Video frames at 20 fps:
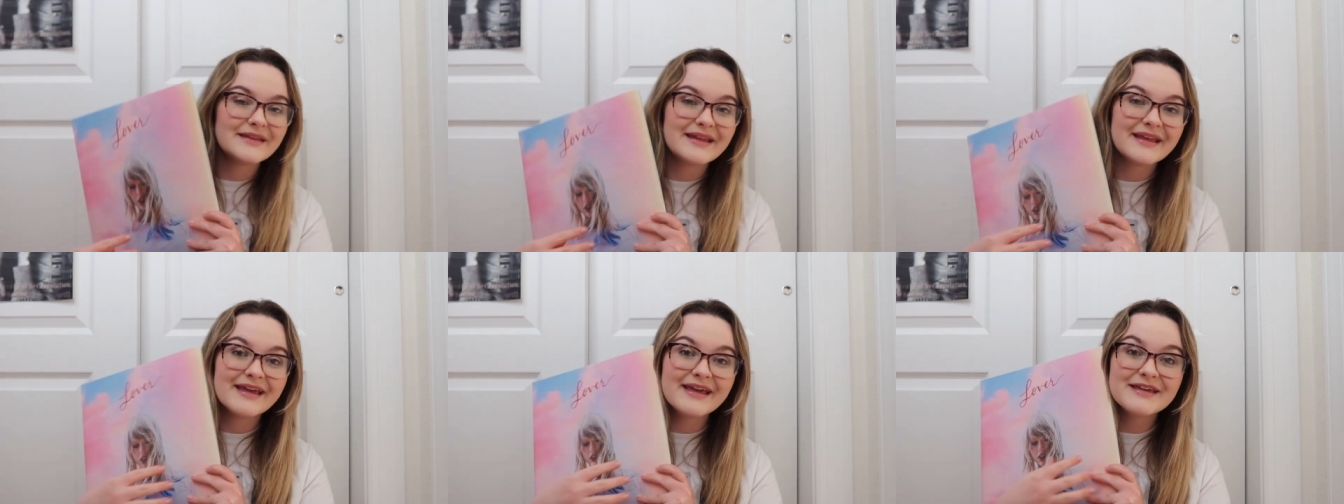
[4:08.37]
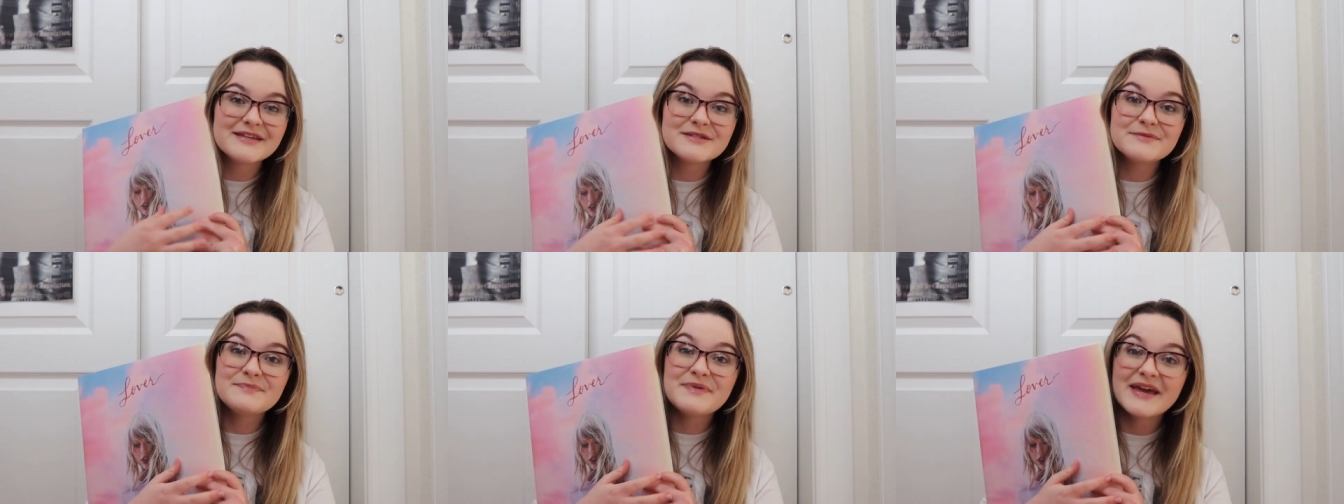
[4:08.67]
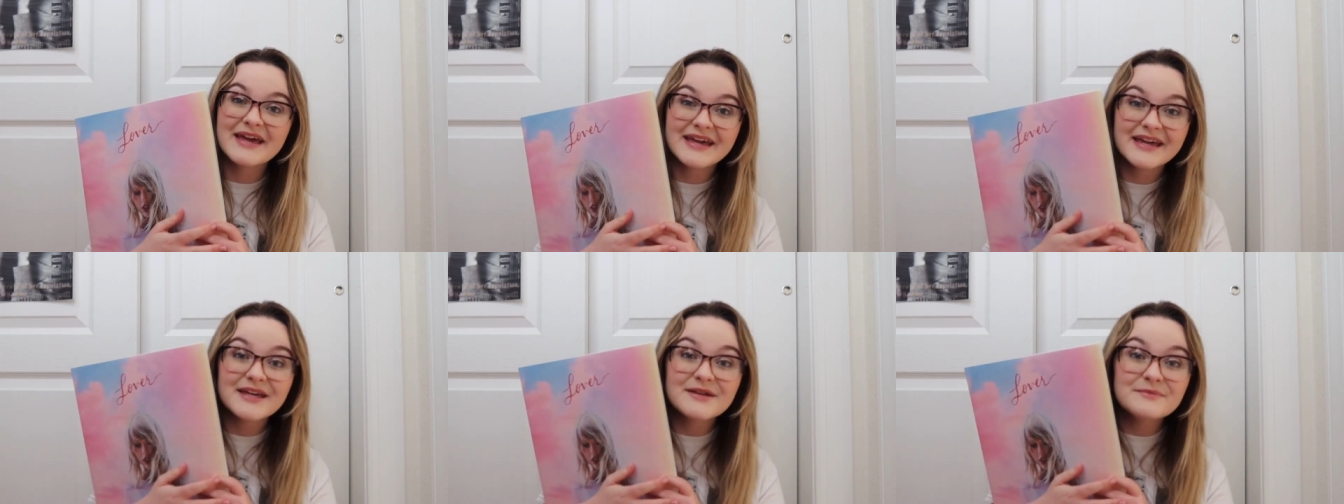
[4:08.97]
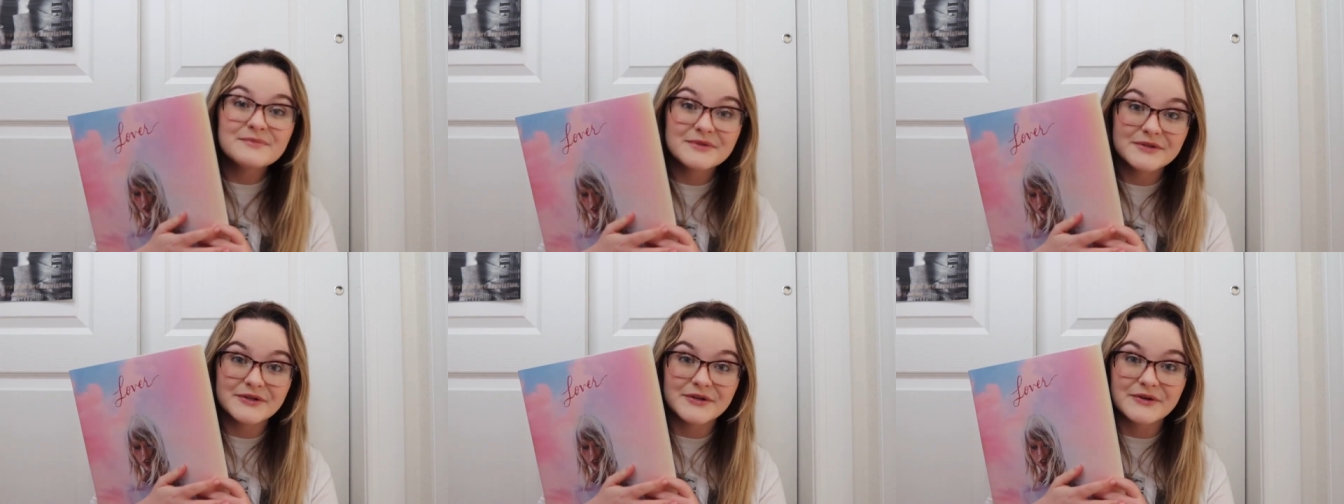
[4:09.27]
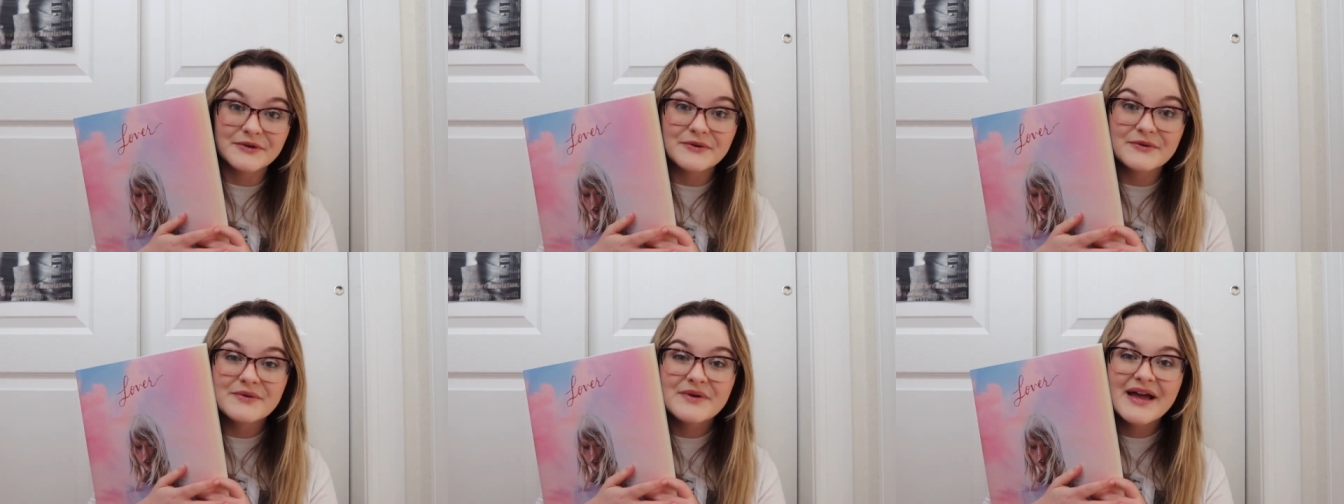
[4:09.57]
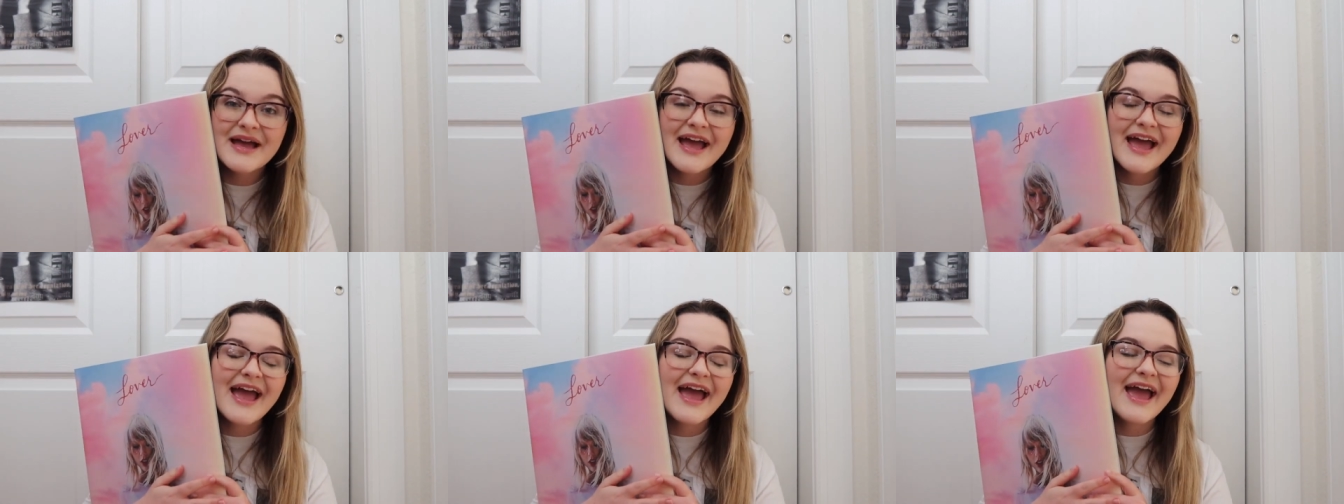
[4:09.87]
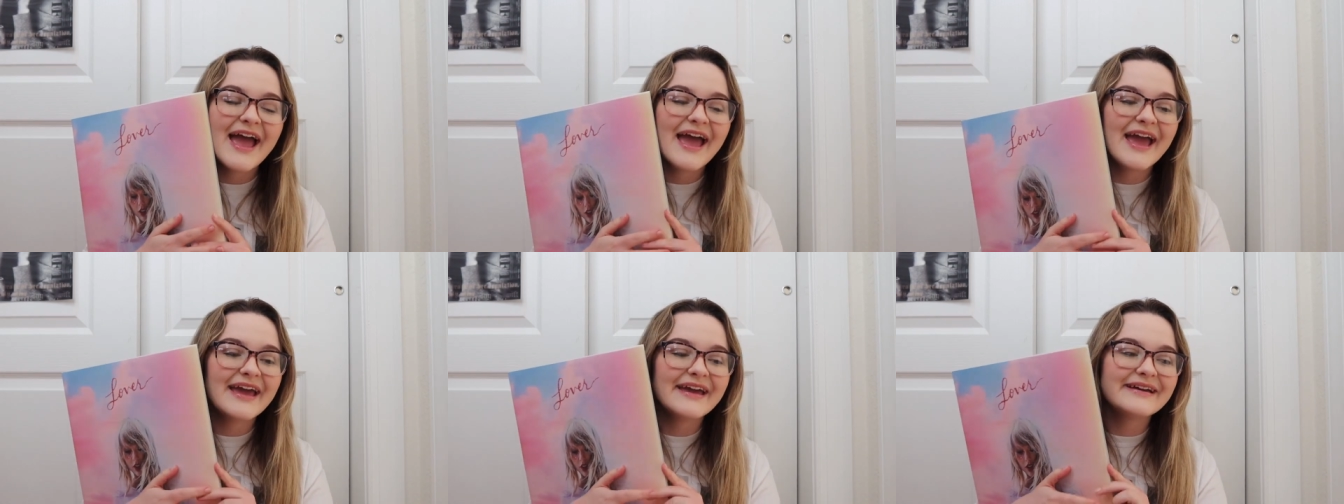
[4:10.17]
is pink and blue
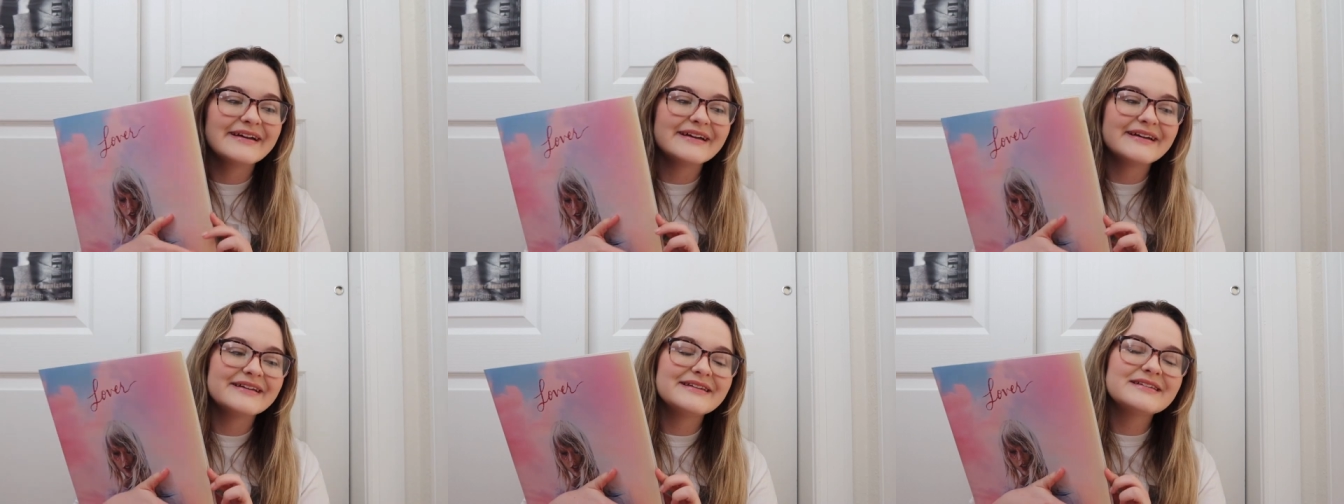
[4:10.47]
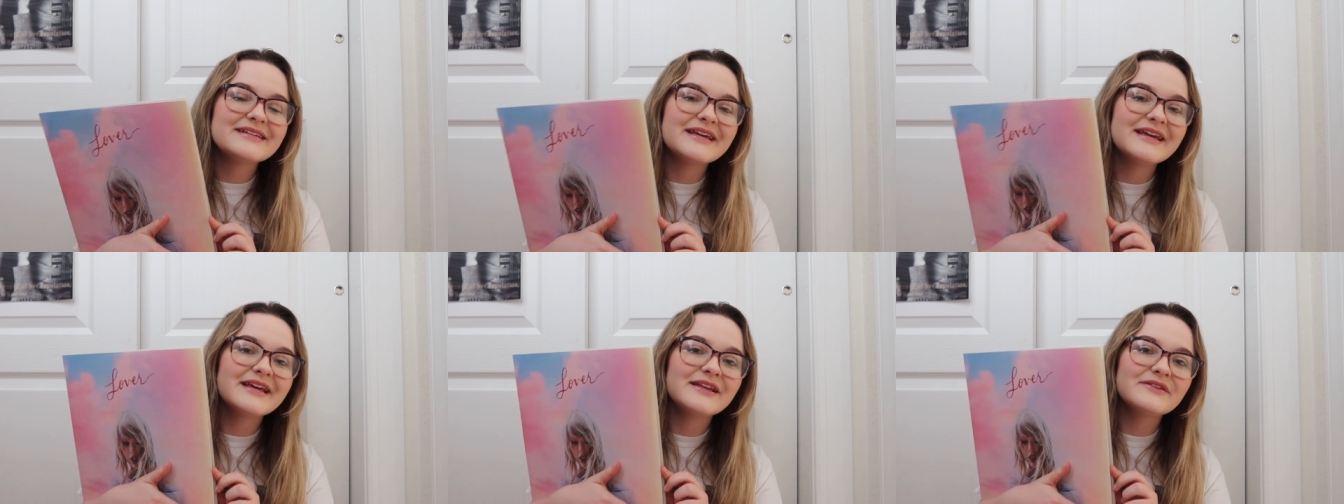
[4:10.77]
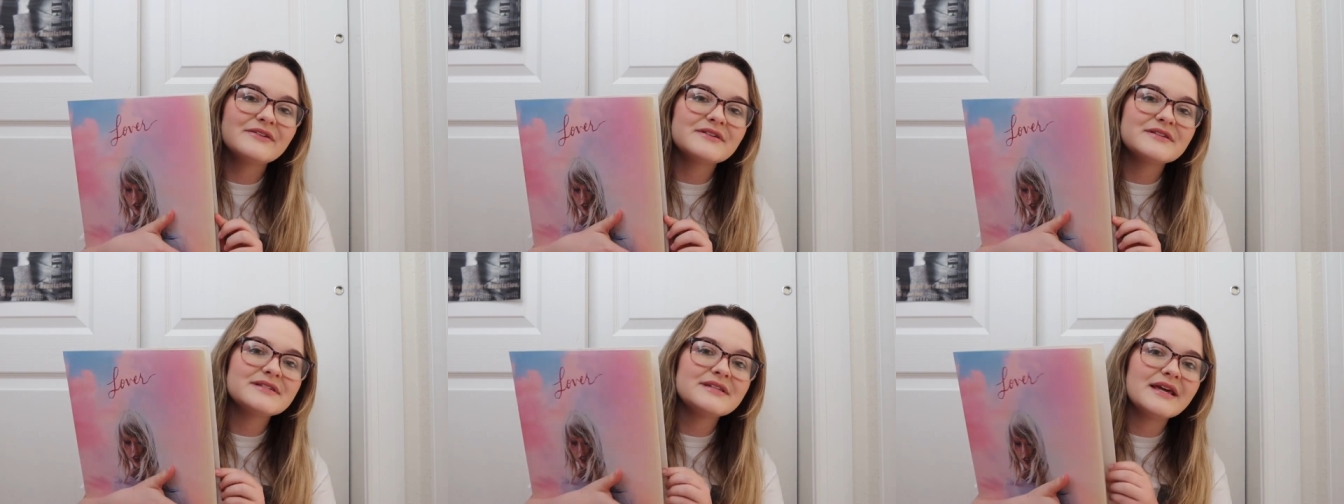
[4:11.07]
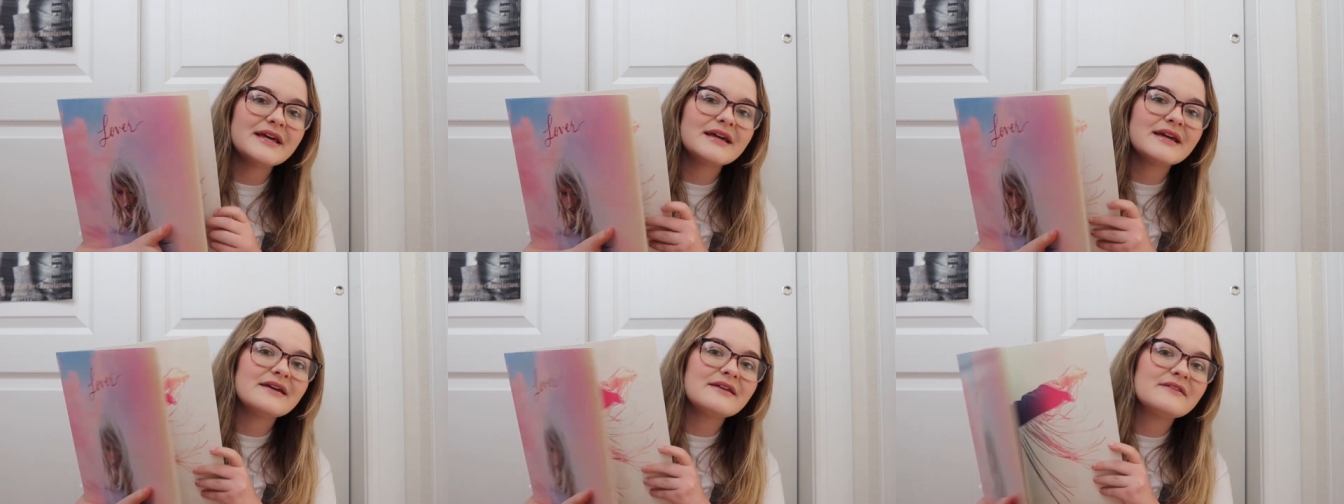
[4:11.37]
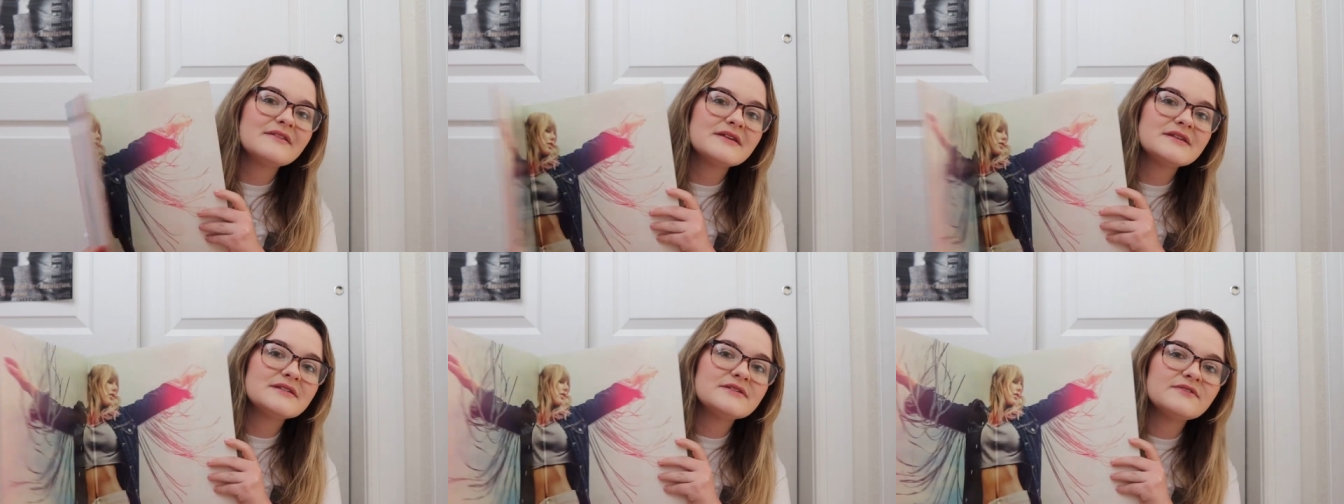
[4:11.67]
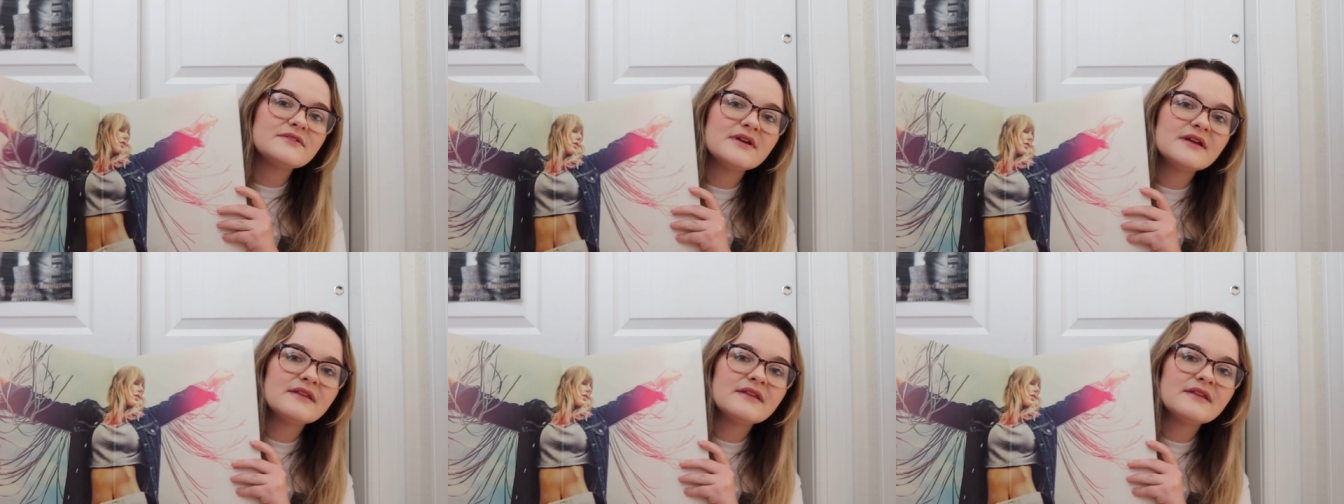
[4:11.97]
and it looks like this